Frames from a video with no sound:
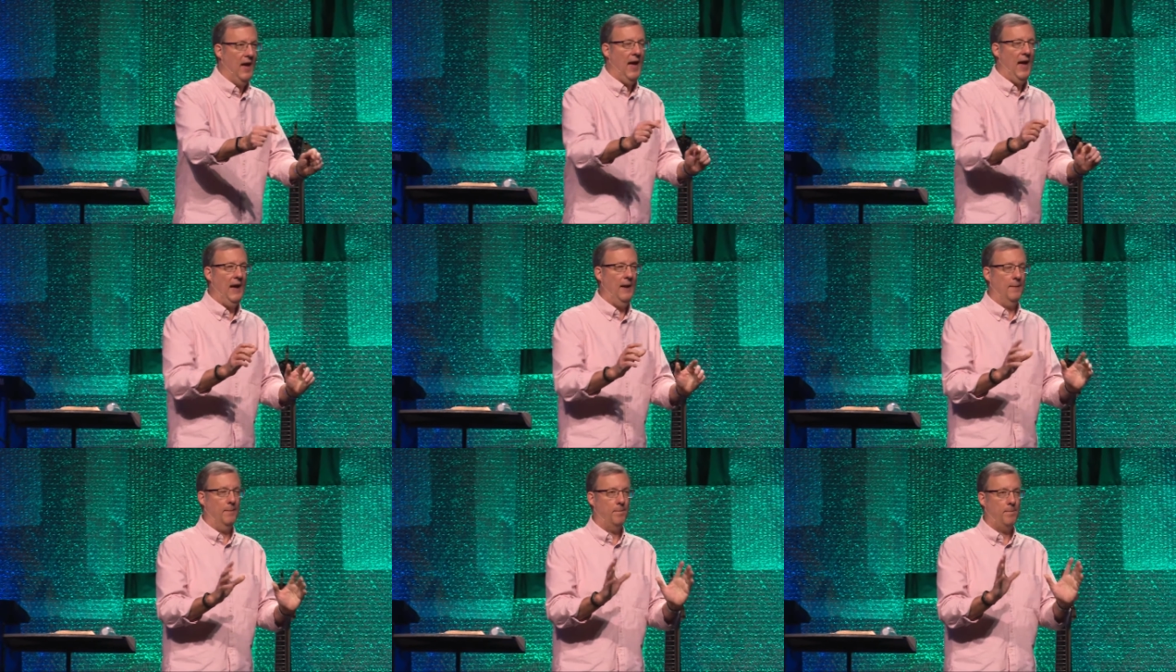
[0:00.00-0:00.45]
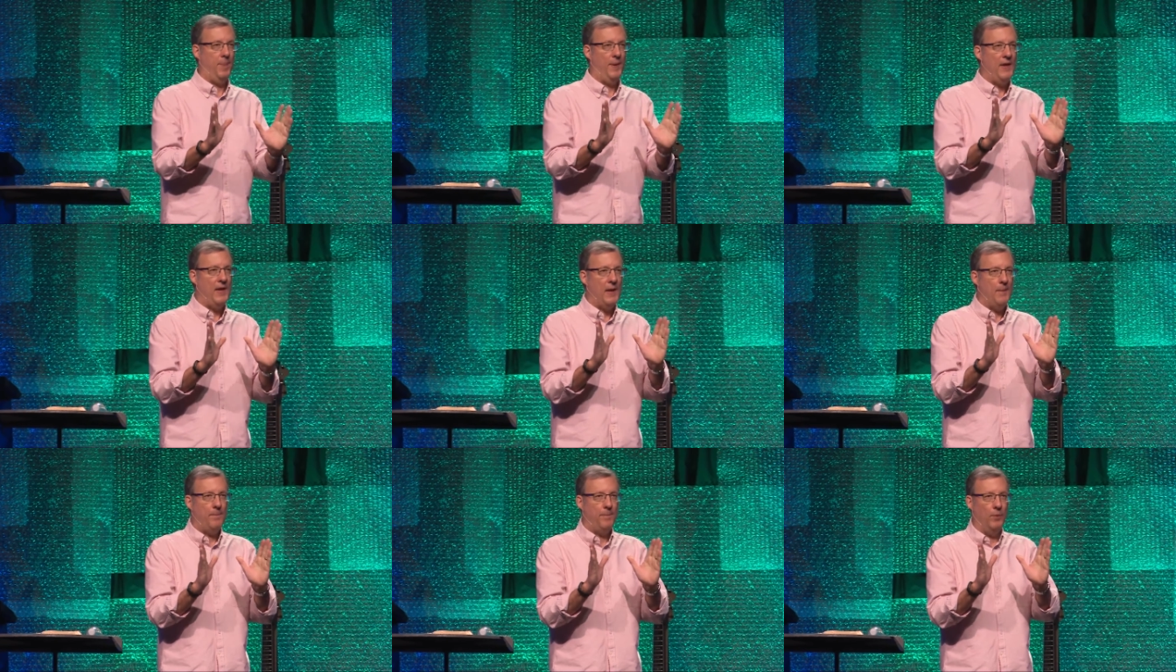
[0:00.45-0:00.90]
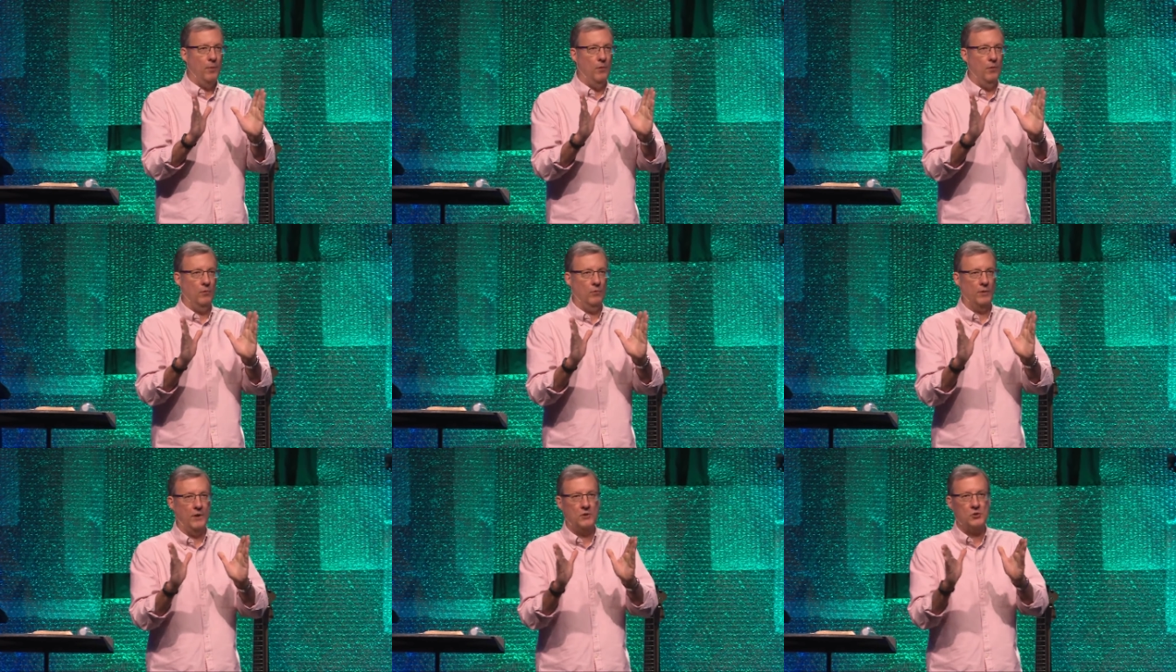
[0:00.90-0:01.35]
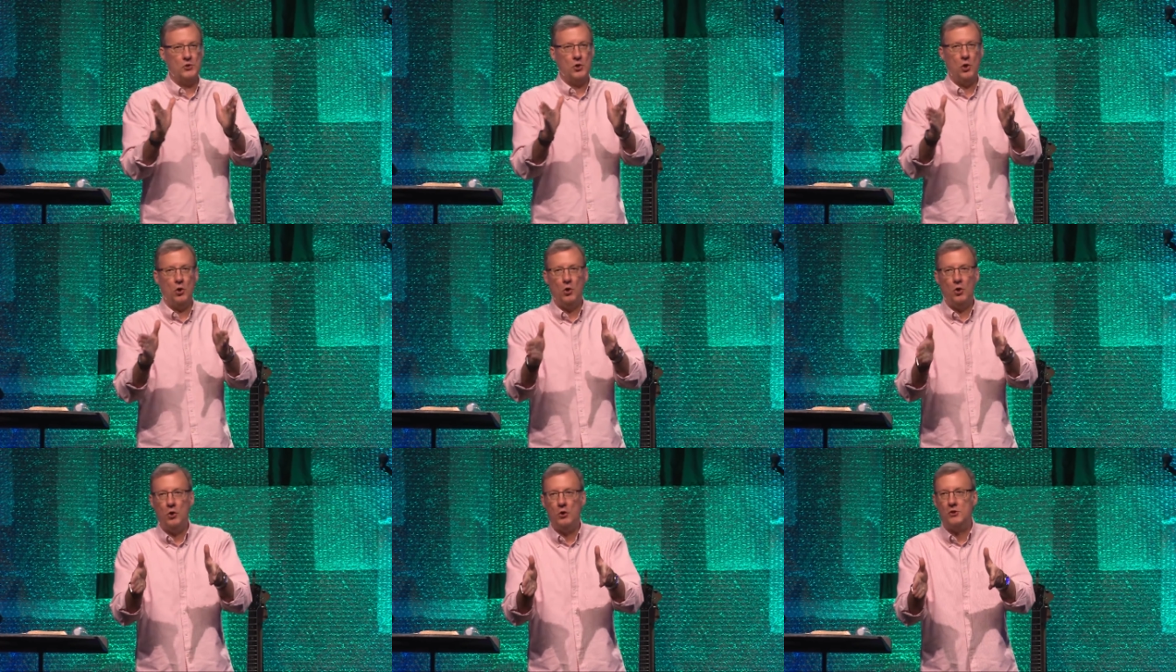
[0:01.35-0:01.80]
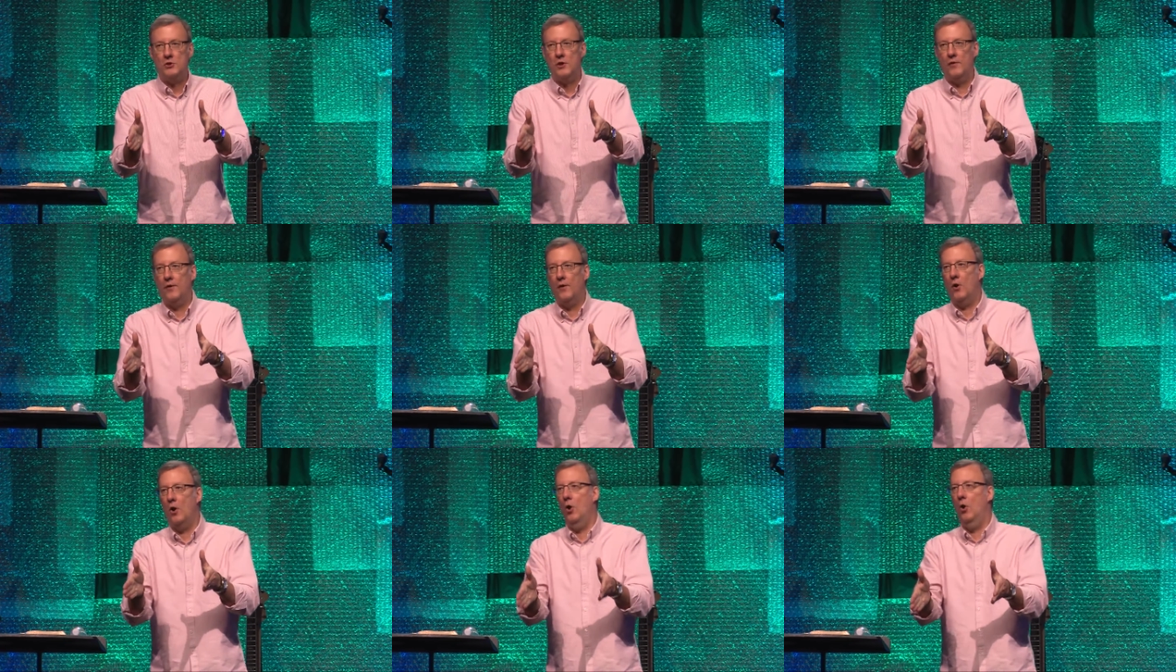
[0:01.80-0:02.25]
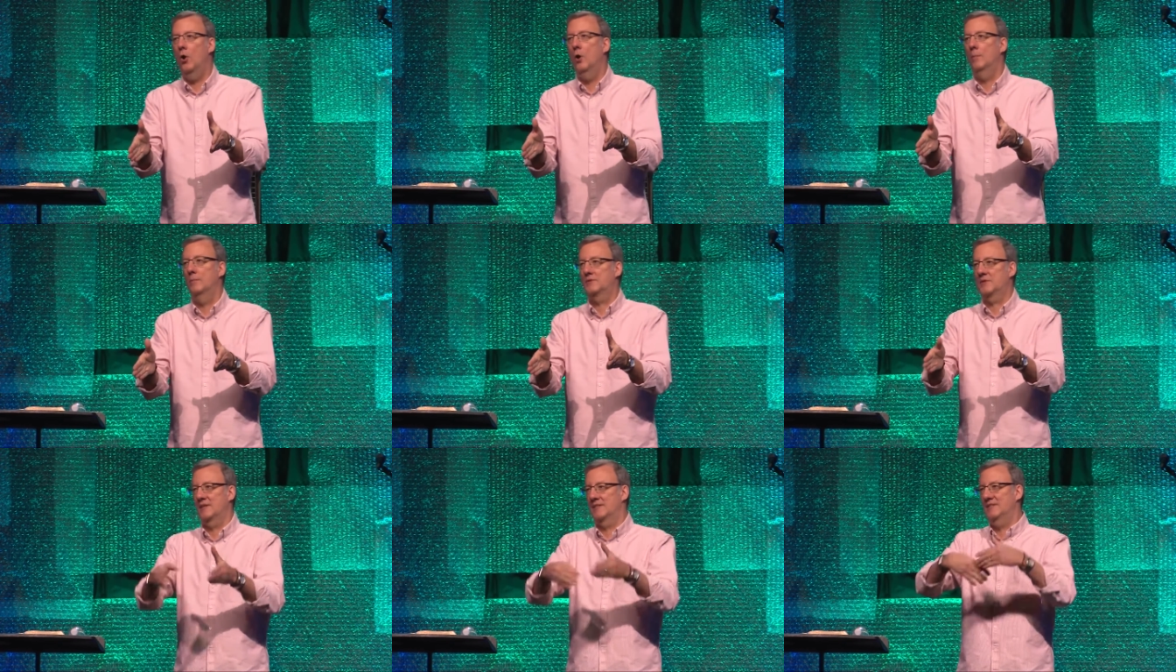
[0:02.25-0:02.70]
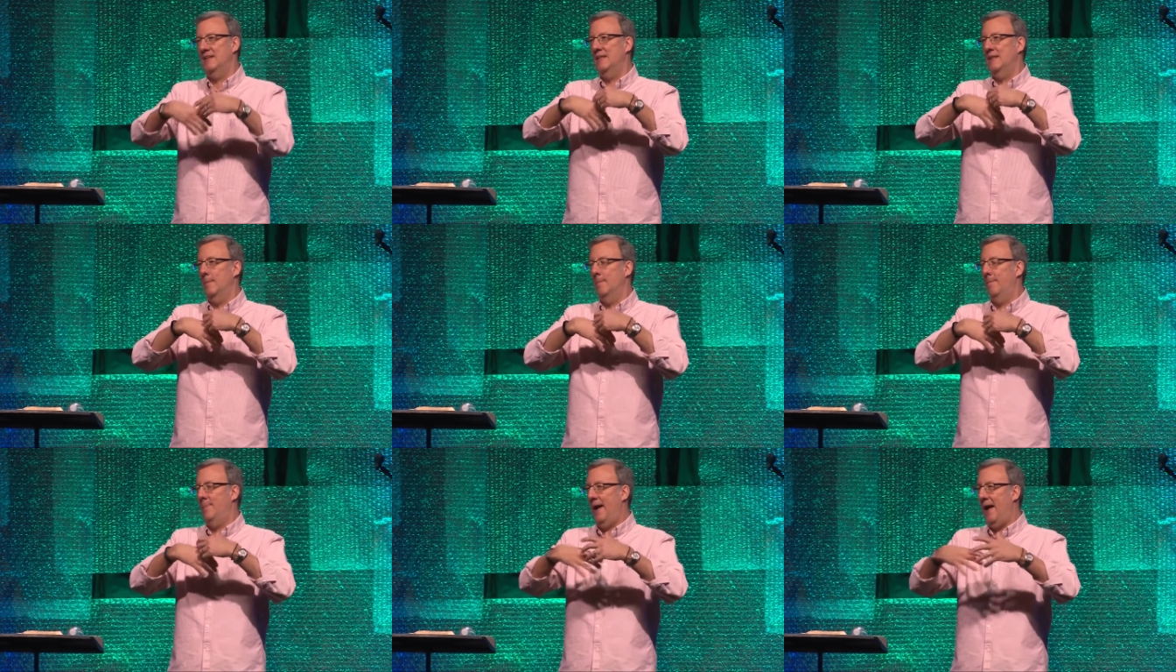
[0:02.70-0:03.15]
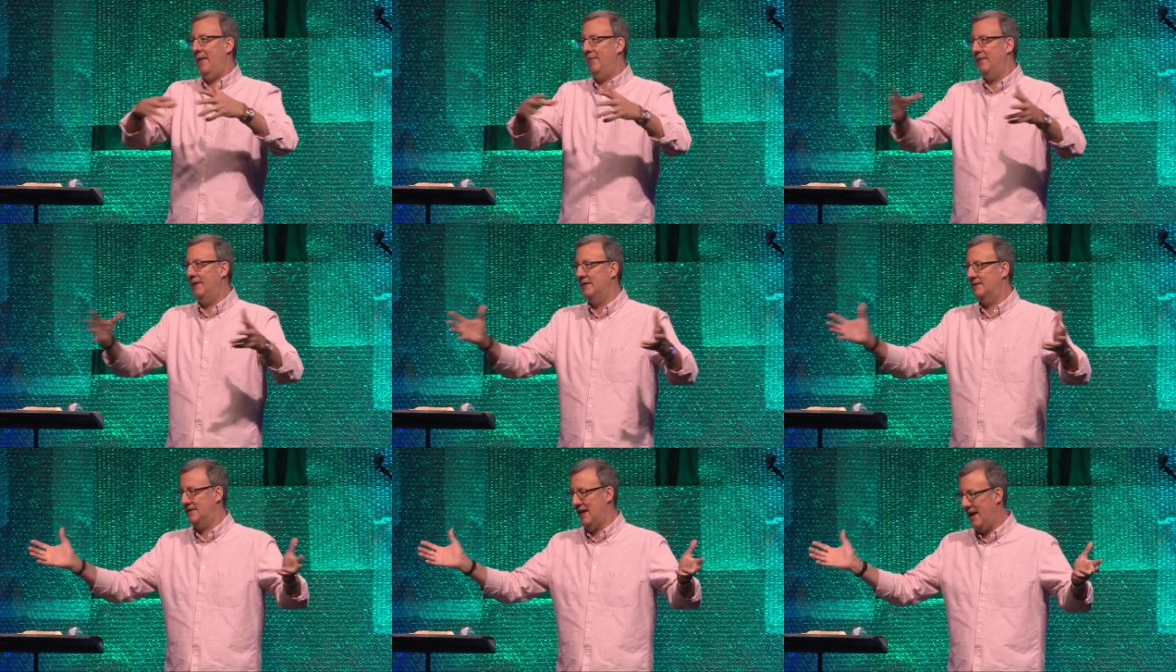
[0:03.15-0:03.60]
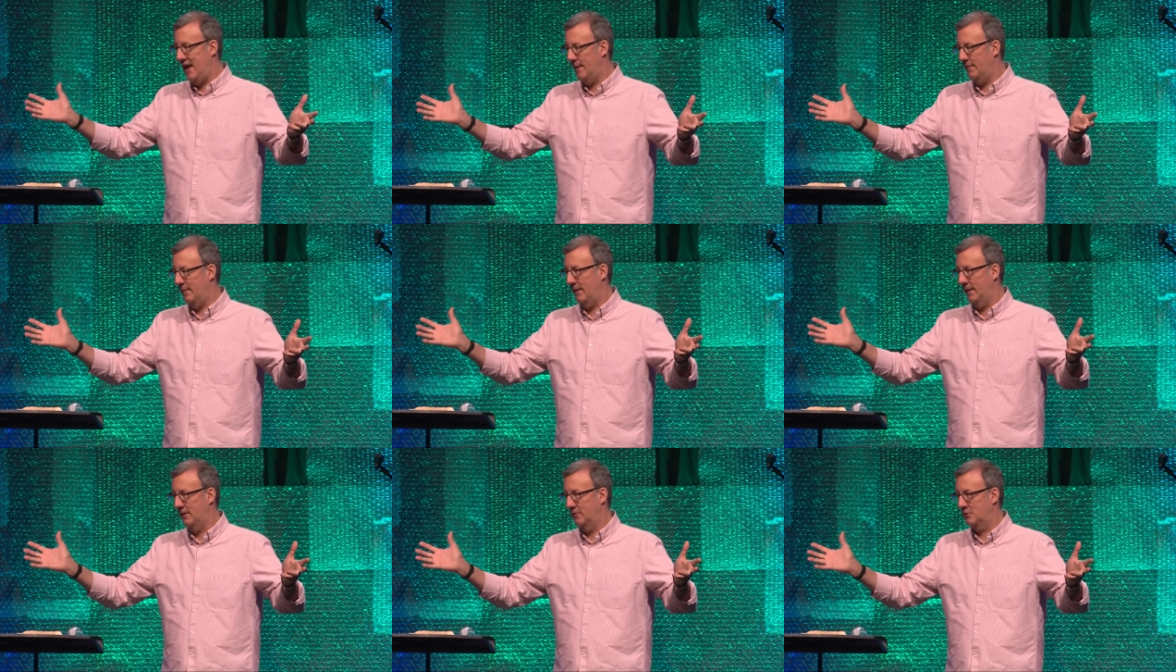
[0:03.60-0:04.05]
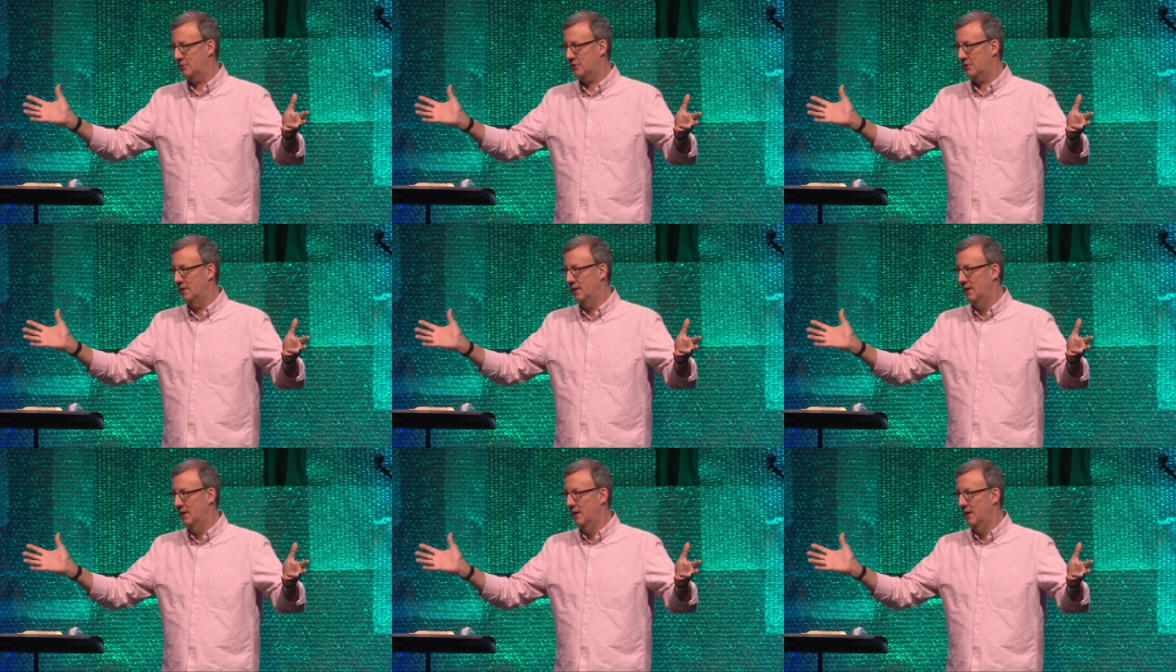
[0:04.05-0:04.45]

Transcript: and people returned to their homes to see them badly damaged.